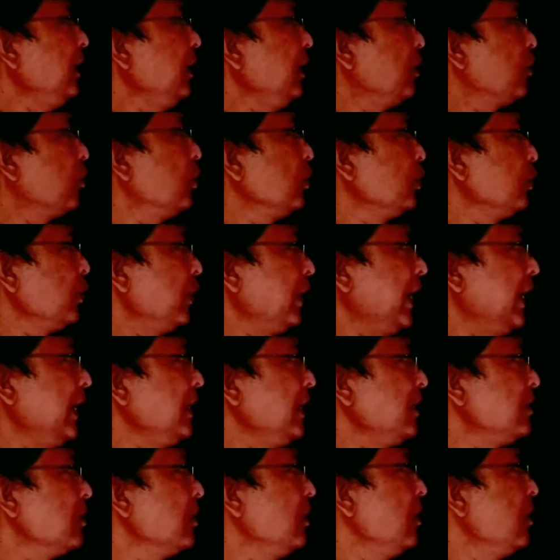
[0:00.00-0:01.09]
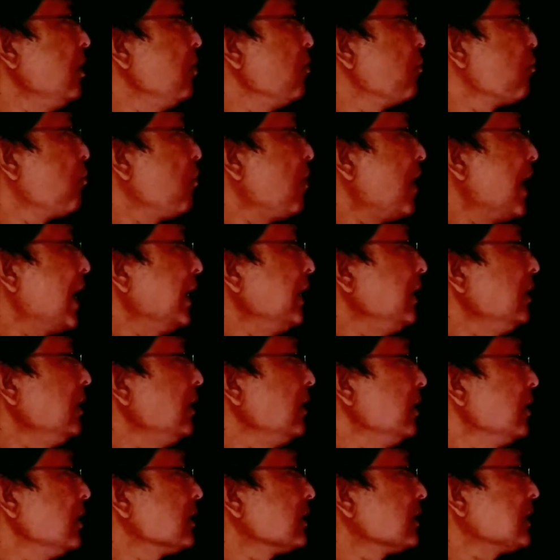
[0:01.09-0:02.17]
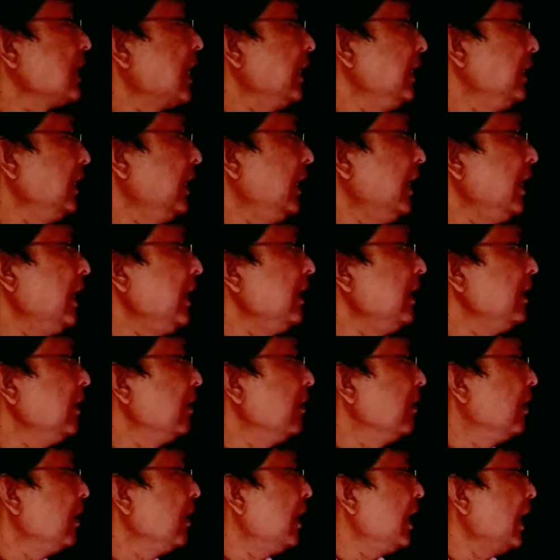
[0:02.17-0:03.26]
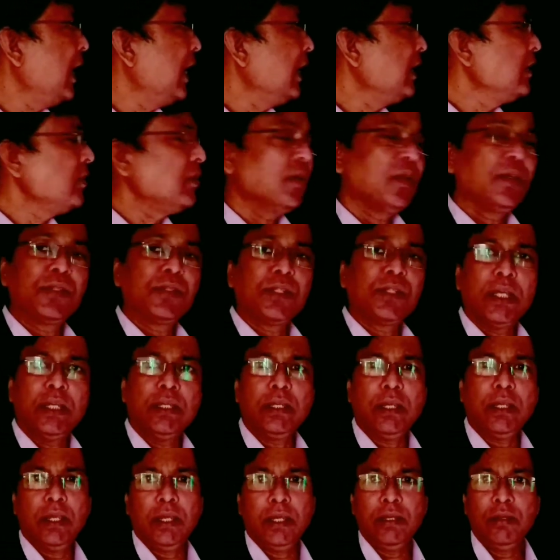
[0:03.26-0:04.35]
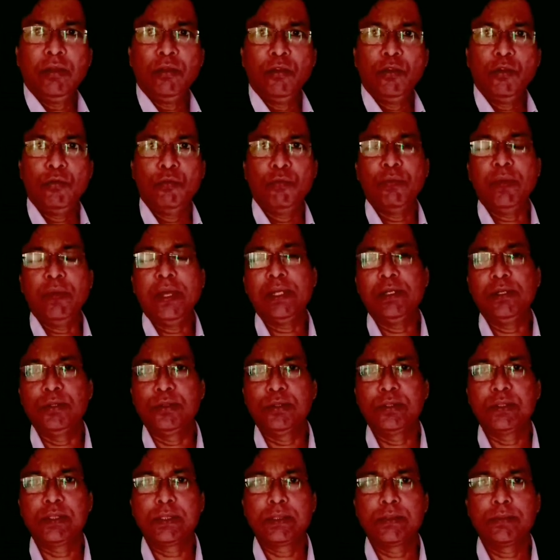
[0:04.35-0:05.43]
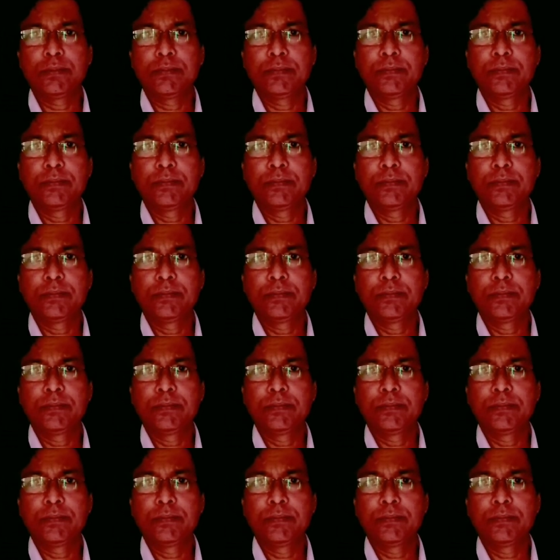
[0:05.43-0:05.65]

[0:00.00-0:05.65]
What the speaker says: equal to 8. Find sin A and sec A values.